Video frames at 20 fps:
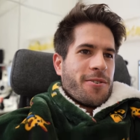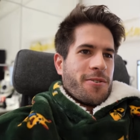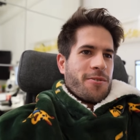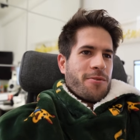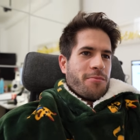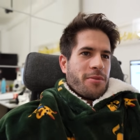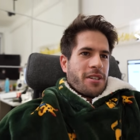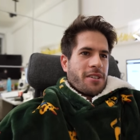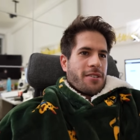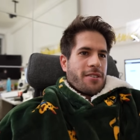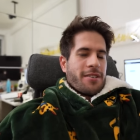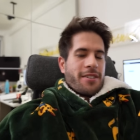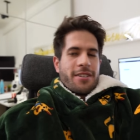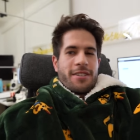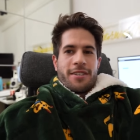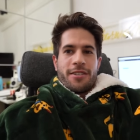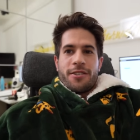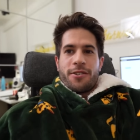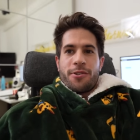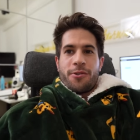Oh my
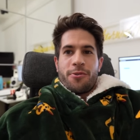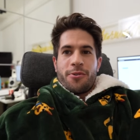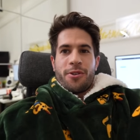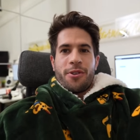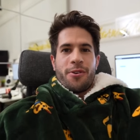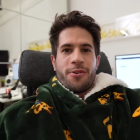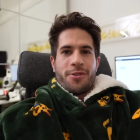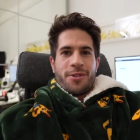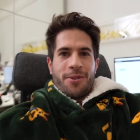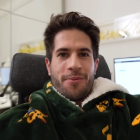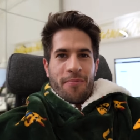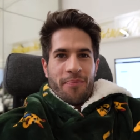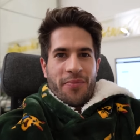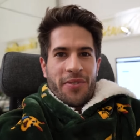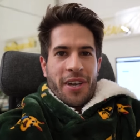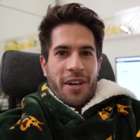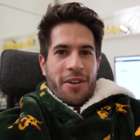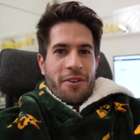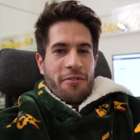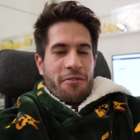goodness, it's so close,
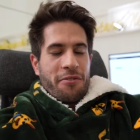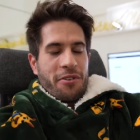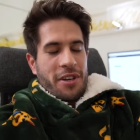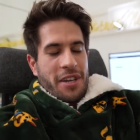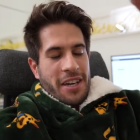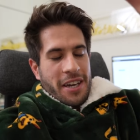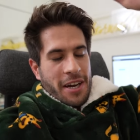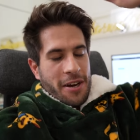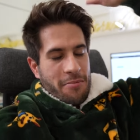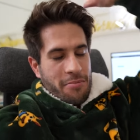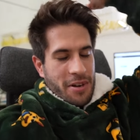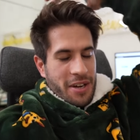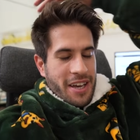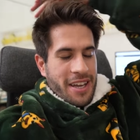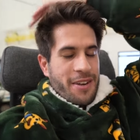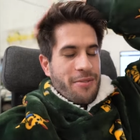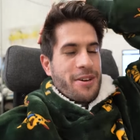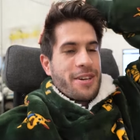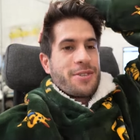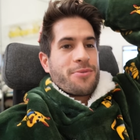kind of freaking out. But
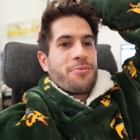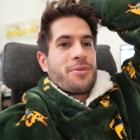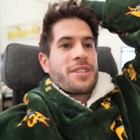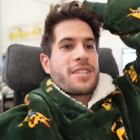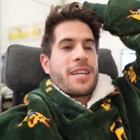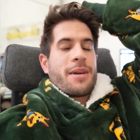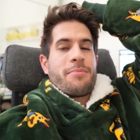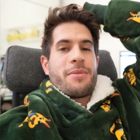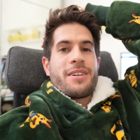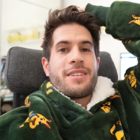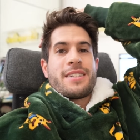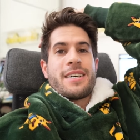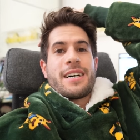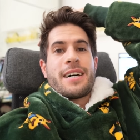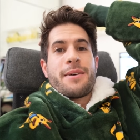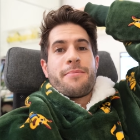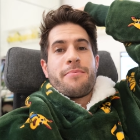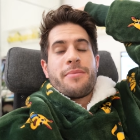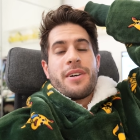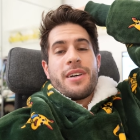anyways, one step at a
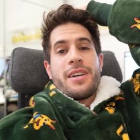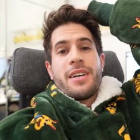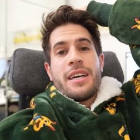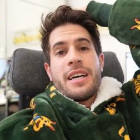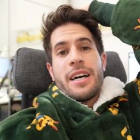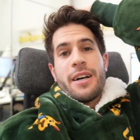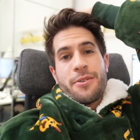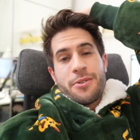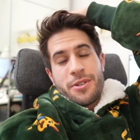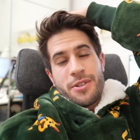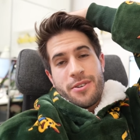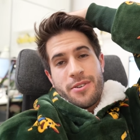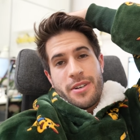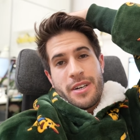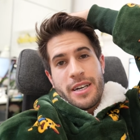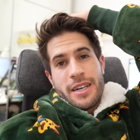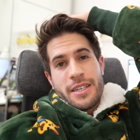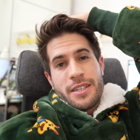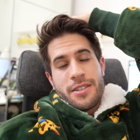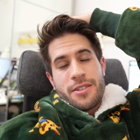time. I'll see you
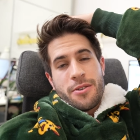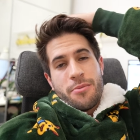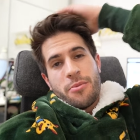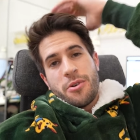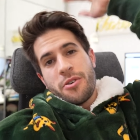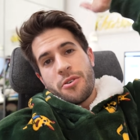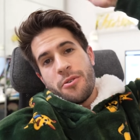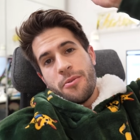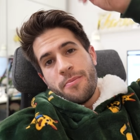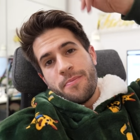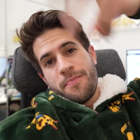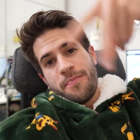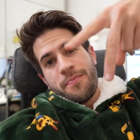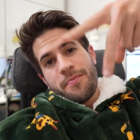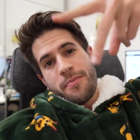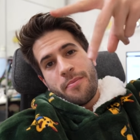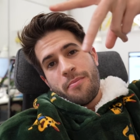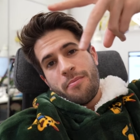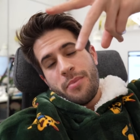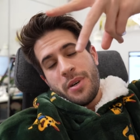guys tomorrow.
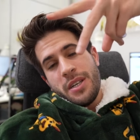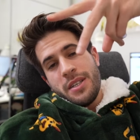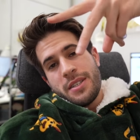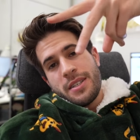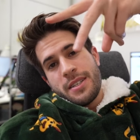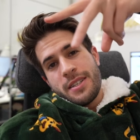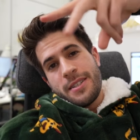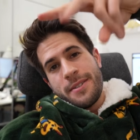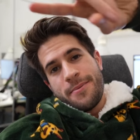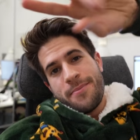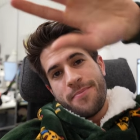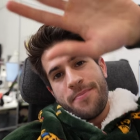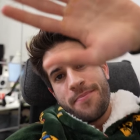Peace.